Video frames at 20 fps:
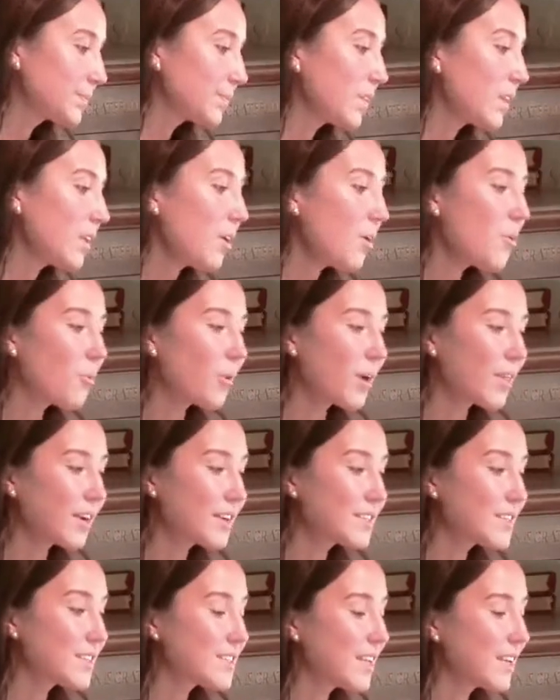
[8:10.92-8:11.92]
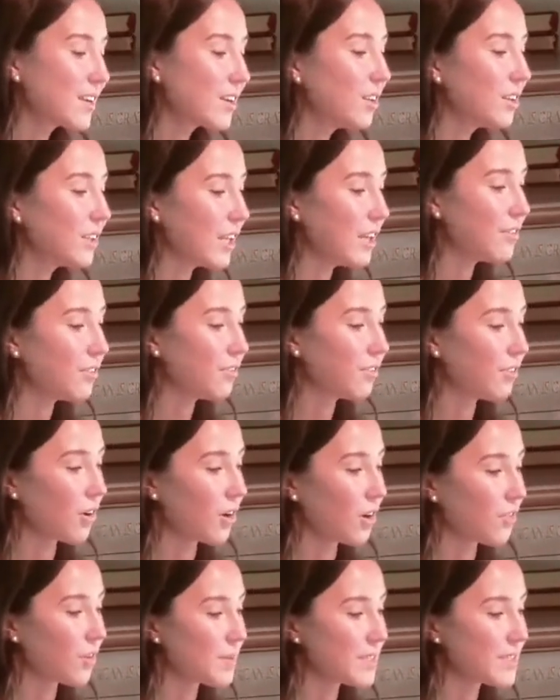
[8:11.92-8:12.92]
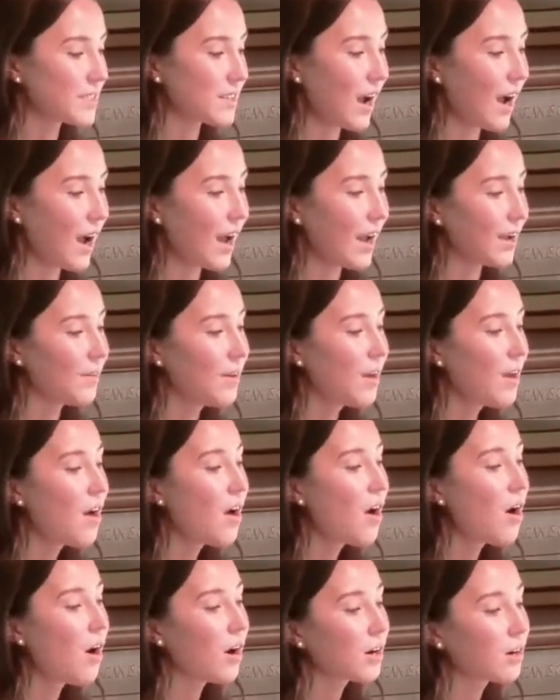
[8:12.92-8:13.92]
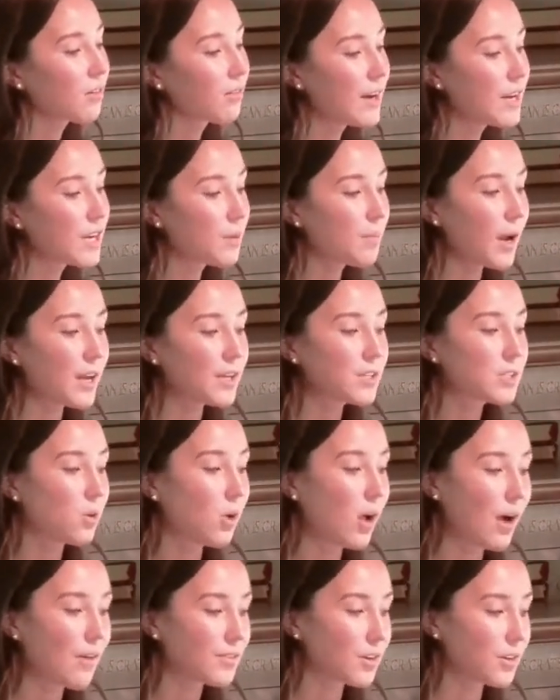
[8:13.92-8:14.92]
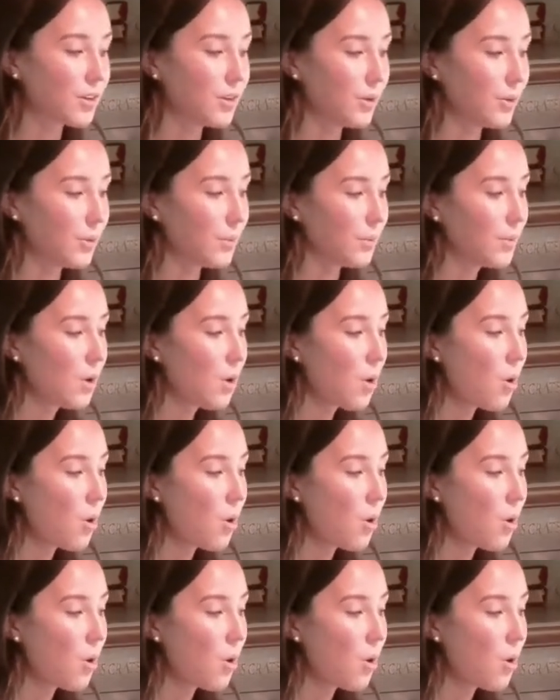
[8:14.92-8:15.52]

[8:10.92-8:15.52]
Whether it's a single leaf floating from the sky on a random high school afternoon,